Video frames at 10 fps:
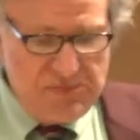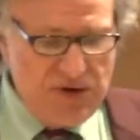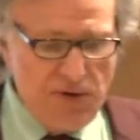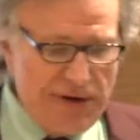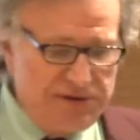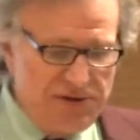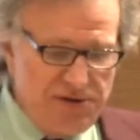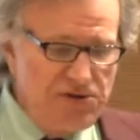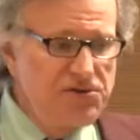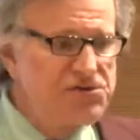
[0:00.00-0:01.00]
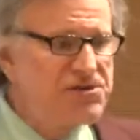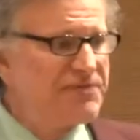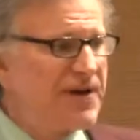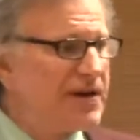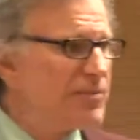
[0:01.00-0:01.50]
go out there and you use
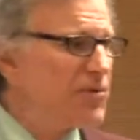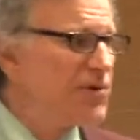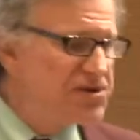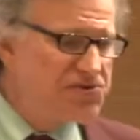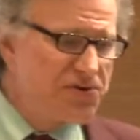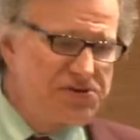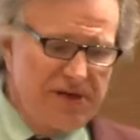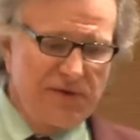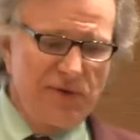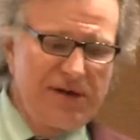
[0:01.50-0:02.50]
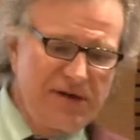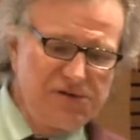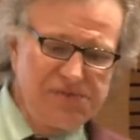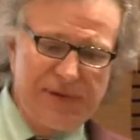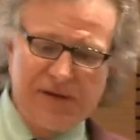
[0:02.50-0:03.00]
some valuable resource like
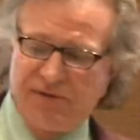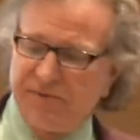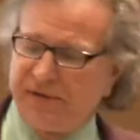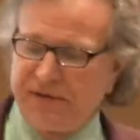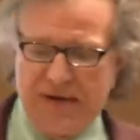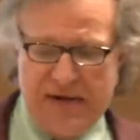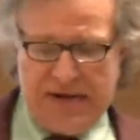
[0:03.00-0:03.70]
radio spectrum